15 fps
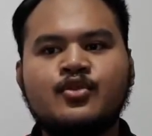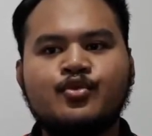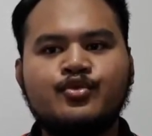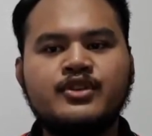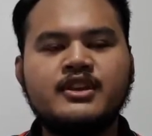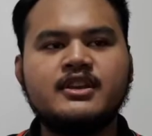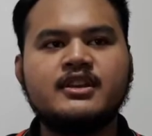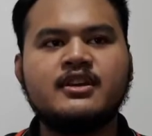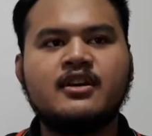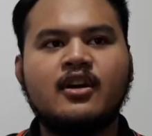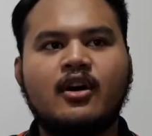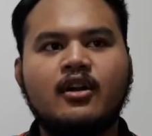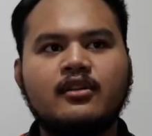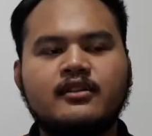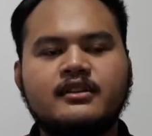We
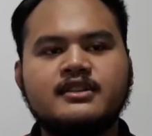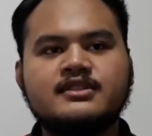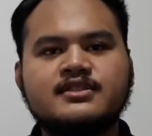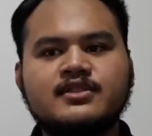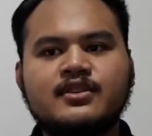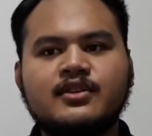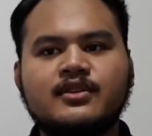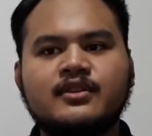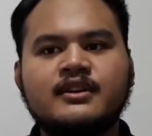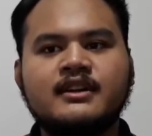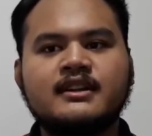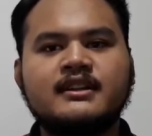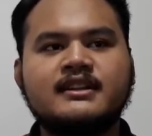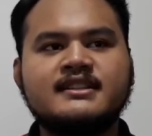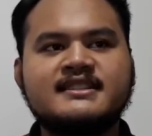already saw
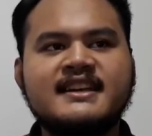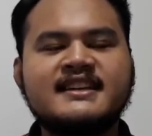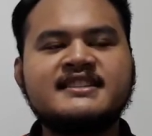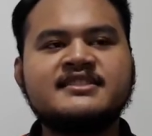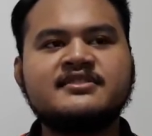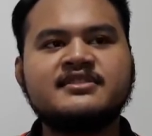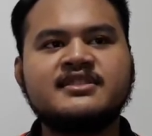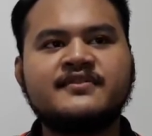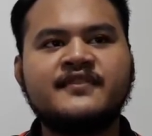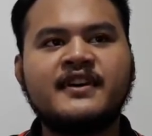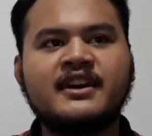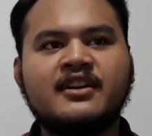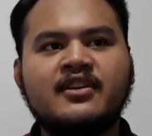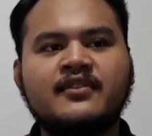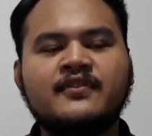the disastrous
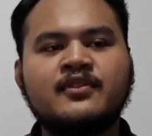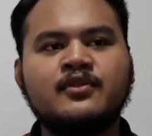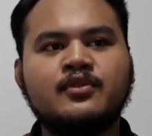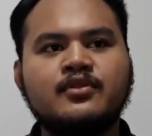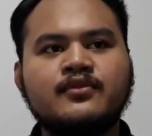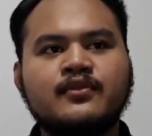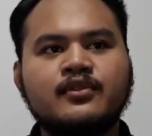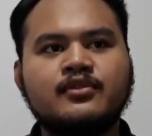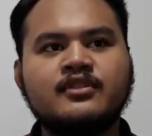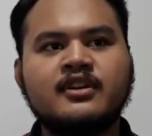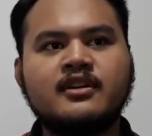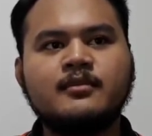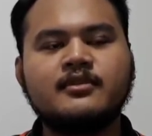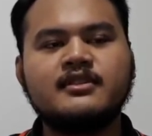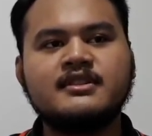effect of
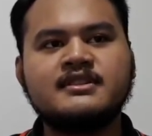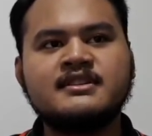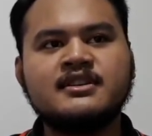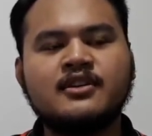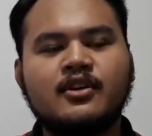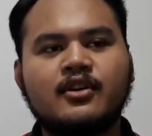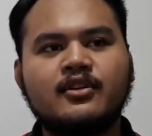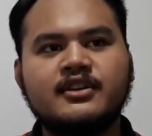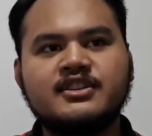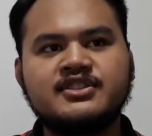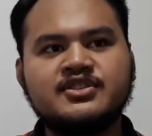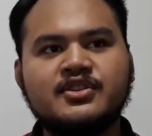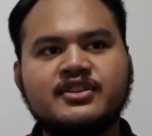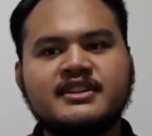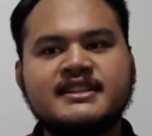chlorofluorocarbons, or in
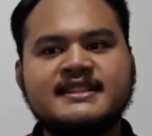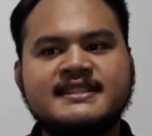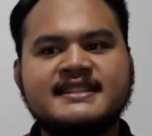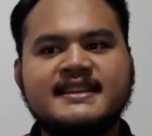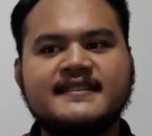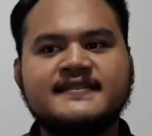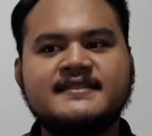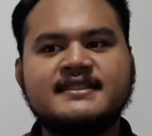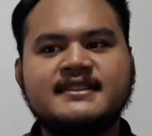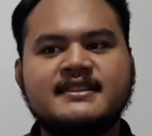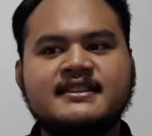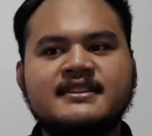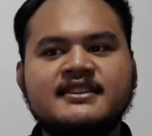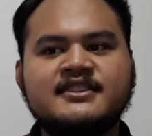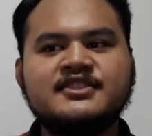short CFC,
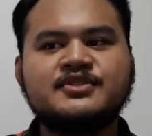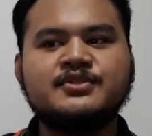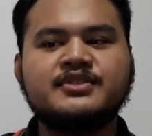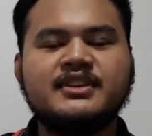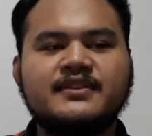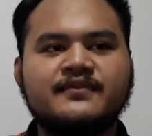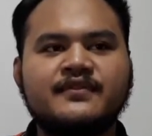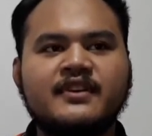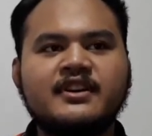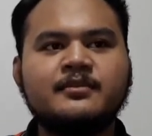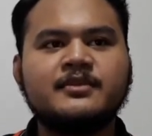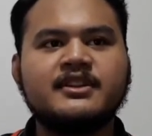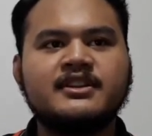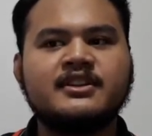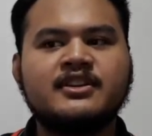to the
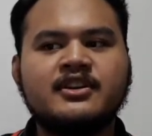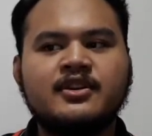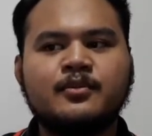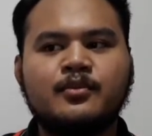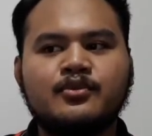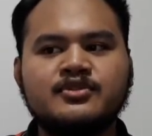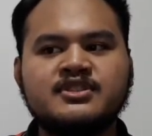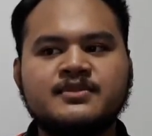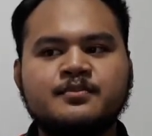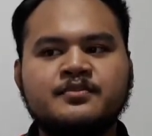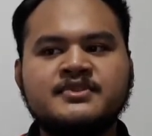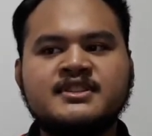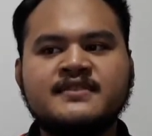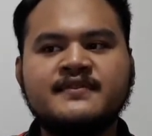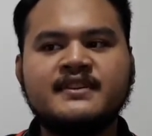environment, more
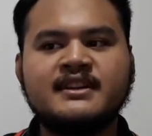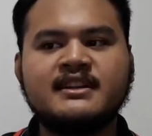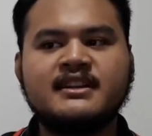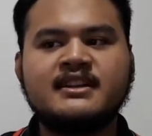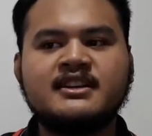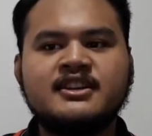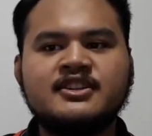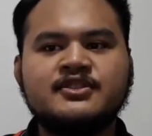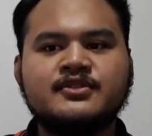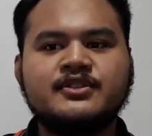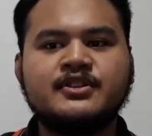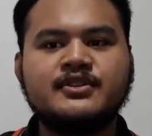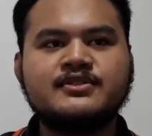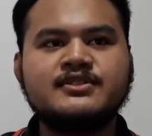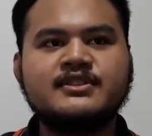specifically to the
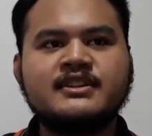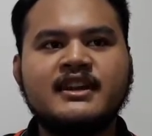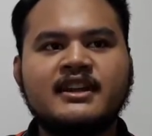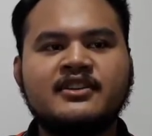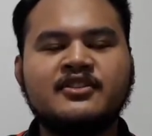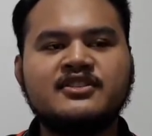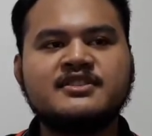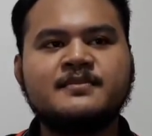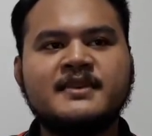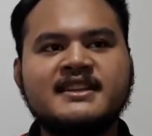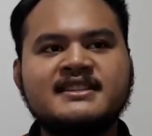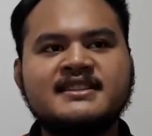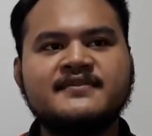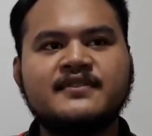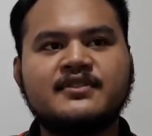ozone, and caused
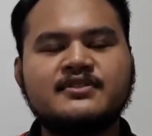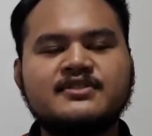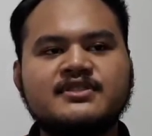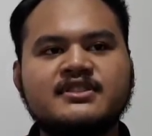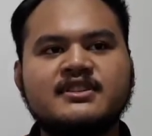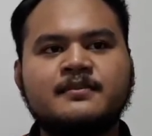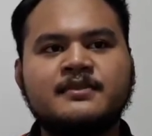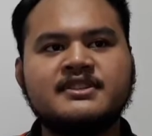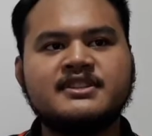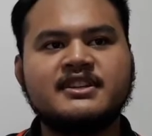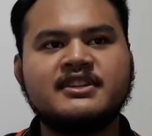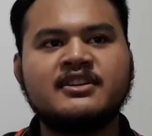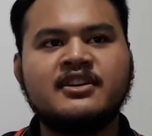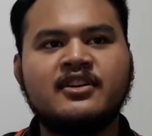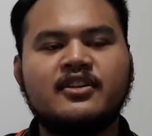massive ozone
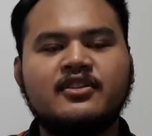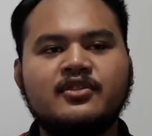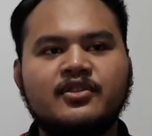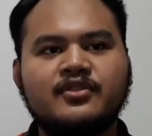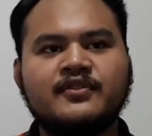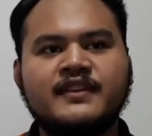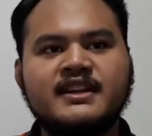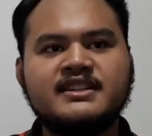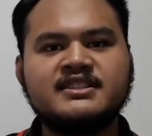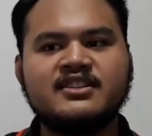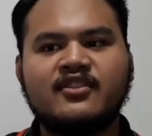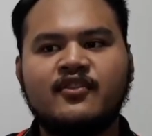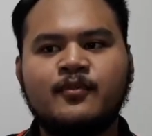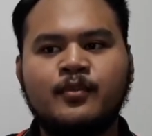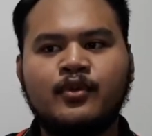depletion on North and
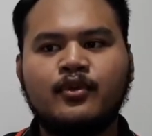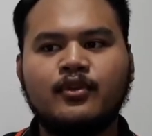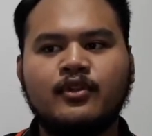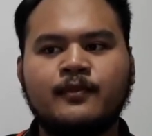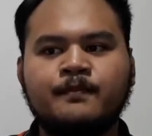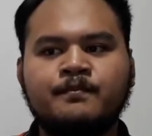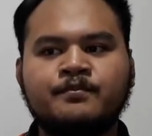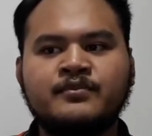South Pole.